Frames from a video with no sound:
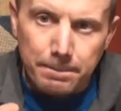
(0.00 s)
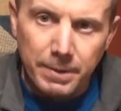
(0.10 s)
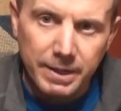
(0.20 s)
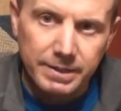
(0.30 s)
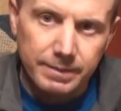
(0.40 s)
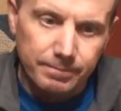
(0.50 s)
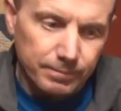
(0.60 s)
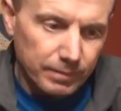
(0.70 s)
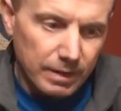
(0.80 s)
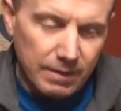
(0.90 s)
But
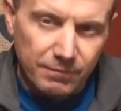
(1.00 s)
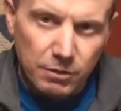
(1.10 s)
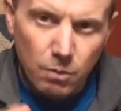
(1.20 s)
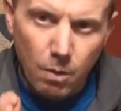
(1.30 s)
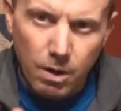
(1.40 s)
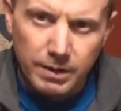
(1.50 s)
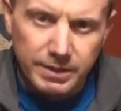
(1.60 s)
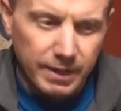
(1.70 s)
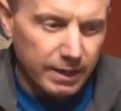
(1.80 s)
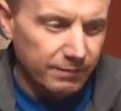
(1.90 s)
if you
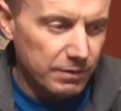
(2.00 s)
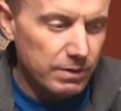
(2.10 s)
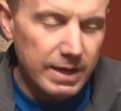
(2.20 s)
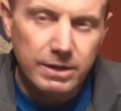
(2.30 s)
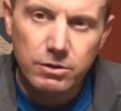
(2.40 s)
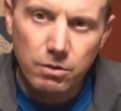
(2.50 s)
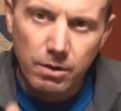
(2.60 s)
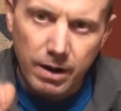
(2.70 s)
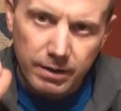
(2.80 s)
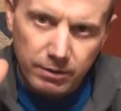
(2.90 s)
need
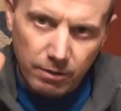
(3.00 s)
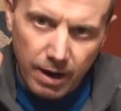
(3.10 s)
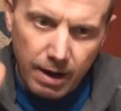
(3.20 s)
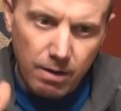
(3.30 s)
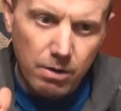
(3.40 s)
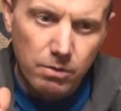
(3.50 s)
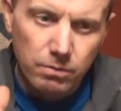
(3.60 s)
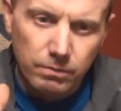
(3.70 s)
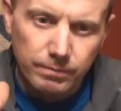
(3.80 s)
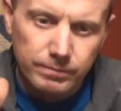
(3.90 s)
your
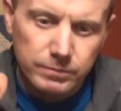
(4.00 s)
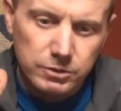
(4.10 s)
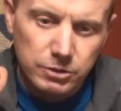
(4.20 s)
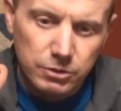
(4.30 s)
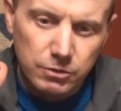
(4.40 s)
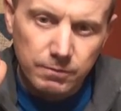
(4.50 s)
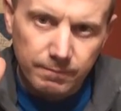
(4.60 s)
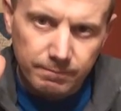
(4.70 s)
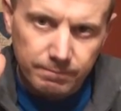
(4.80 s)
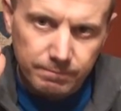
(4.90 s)
arrow
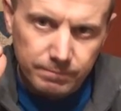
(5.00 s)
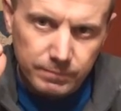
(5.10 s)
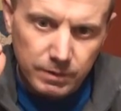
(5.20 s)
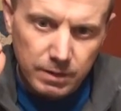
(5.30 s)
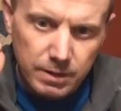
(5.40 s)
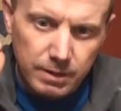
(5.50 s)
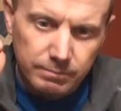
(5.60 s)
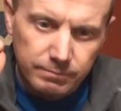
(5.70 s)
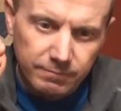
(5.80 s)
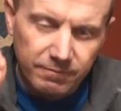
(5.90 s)
to
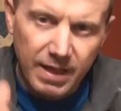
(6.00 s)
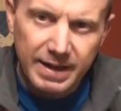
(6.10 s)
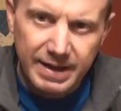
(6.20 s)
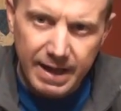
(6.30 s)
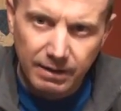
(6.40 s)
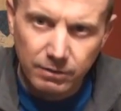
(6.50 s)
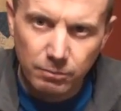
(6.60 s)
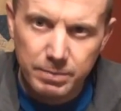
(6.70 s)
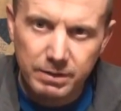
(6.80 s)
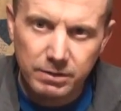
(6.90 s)
flatten out a
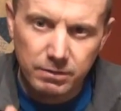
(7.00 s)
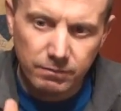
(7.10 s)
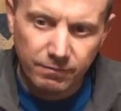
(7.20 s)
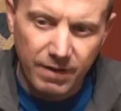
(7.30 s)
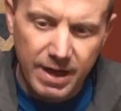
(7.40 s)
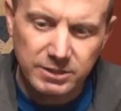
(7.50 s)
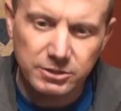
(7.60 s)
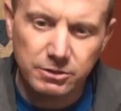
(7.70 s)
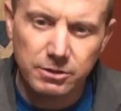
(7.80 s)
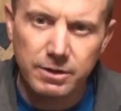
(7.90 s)
little bit
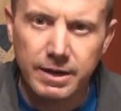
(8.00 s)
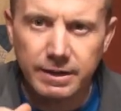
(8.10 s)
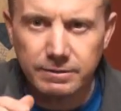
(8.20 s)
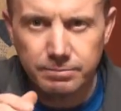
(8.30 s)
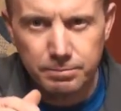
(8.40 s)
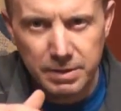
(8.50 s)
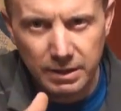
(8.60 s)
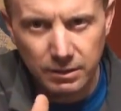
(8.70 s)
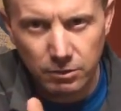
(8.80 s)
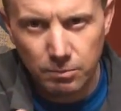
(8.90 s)
faster and
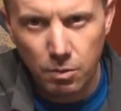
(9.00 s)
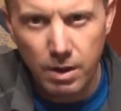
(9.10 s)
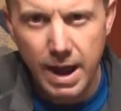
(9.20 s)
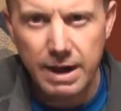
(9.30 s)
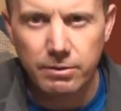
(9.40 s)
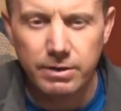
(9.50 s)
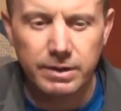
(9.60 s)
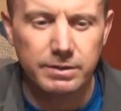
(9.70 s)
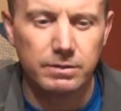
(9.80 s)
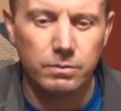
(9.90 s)
be a little more
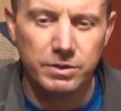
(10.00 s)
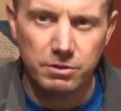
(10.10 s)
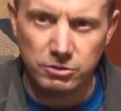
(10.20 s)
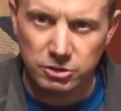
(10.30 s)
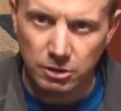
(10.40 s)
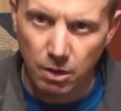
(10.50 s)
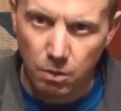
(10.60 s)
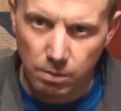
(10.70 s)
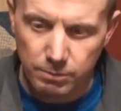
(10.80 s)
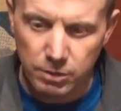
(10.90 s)
accurate with your
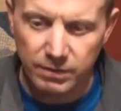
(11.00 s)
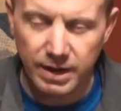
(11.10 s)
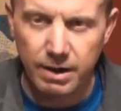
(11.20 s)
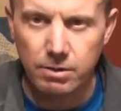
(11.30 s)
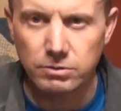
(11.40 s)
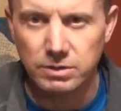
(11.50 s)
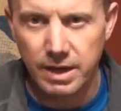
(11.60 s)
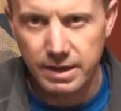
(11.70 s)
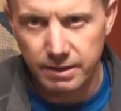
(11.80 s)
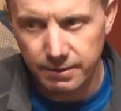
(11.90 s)
slower moving arrows,
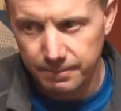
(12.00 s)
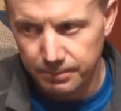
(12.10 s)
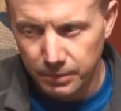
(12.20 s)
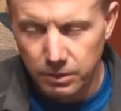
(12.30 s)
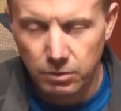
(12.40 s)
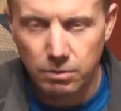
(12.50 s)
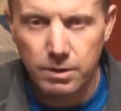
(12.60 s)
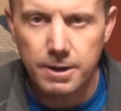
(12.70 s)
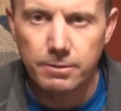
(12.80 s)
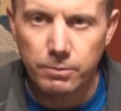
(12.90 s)
like
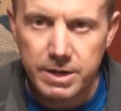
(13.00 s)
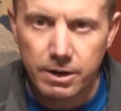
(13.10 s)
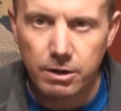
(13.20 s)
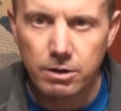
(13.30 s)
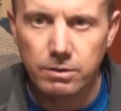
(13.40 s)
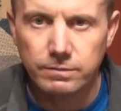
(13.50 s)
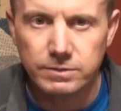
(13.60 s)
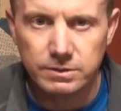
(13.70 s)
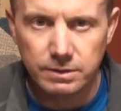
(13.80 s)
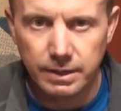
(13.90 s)
your
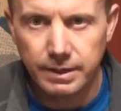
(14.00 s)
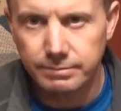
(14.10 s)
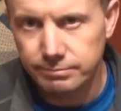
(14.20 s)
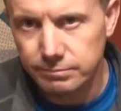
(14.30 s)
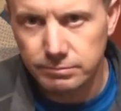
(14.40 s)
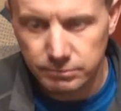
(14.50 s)
recurves and